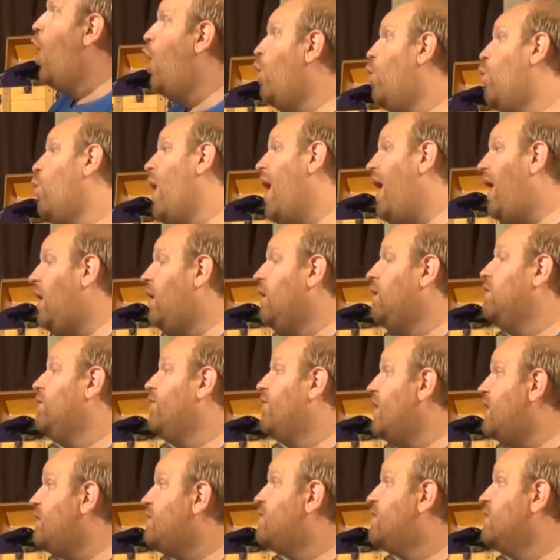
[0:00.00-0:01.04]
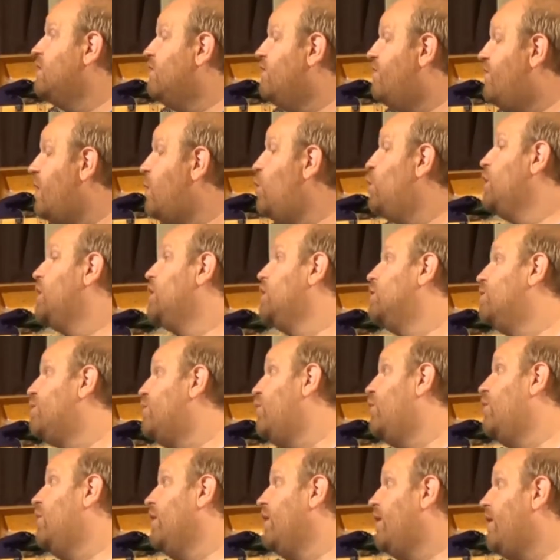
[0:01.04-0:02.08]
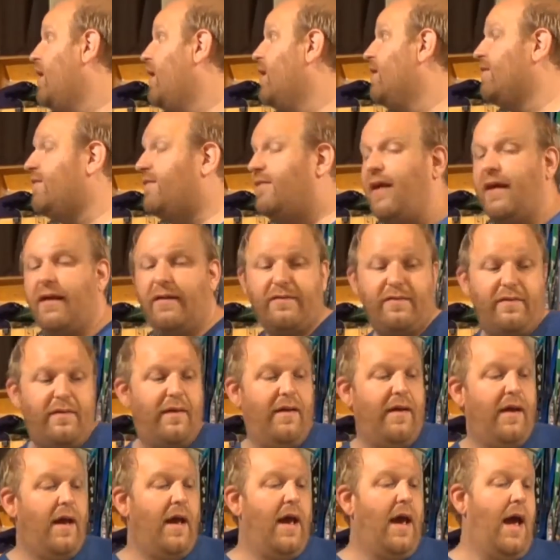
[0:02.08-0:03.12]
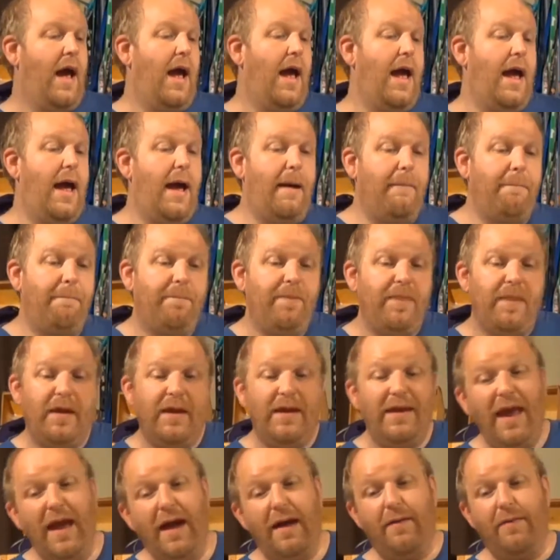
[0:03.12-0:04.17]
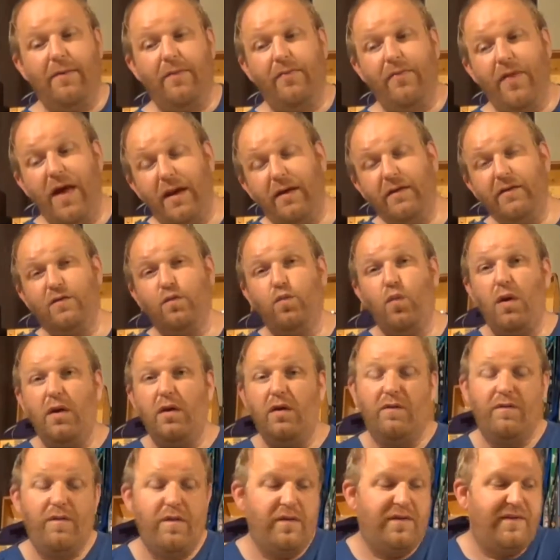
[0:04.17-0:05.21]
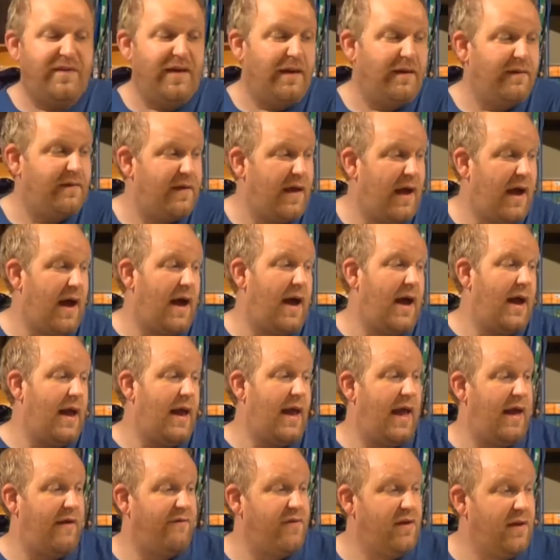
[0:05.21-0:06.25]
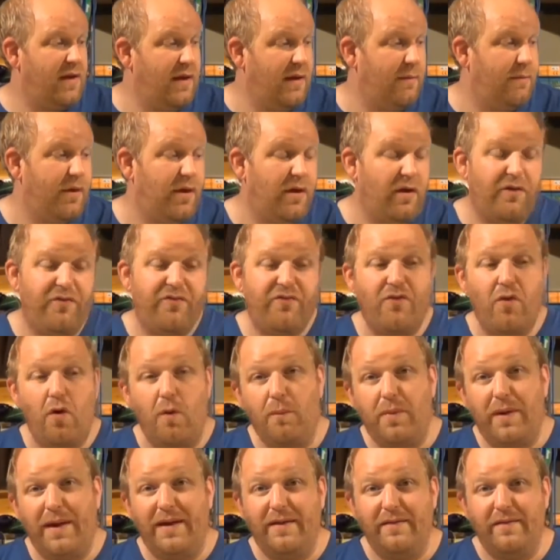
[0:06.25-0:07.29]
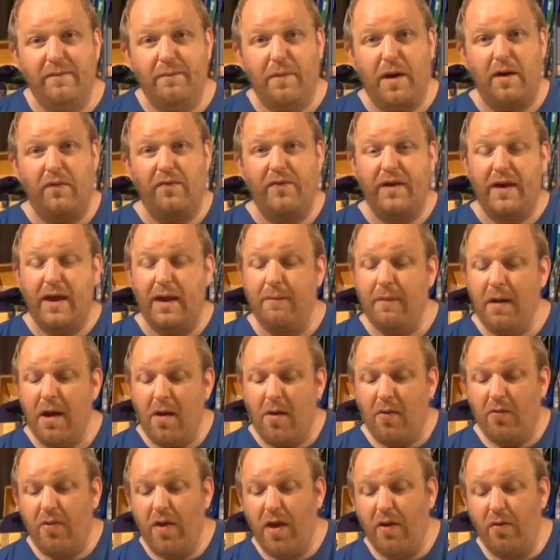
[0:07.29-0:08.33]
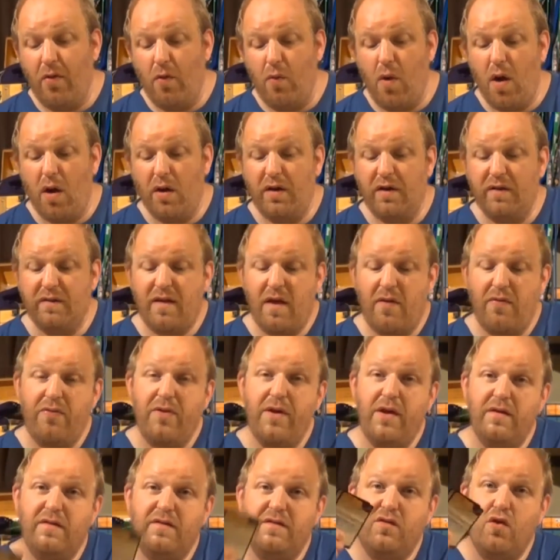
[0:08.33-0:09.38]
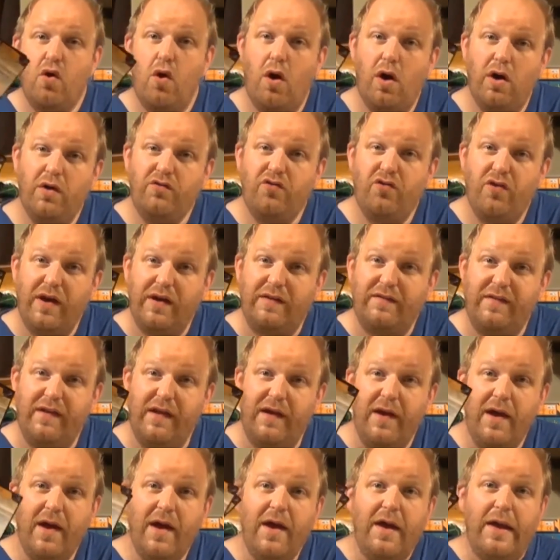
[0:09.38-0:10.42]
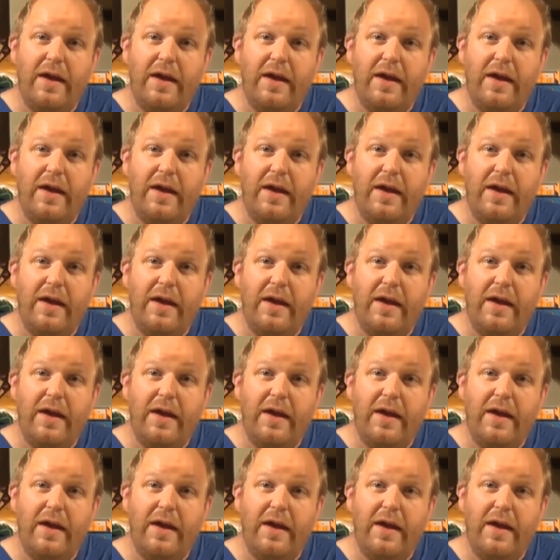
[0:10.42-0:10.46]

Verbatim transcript: Oh, well, that's a very good point. Yeah, thanks. Um, yeah, that is one of the things I have a little bit of complaints about the game. The other one is these contracts here.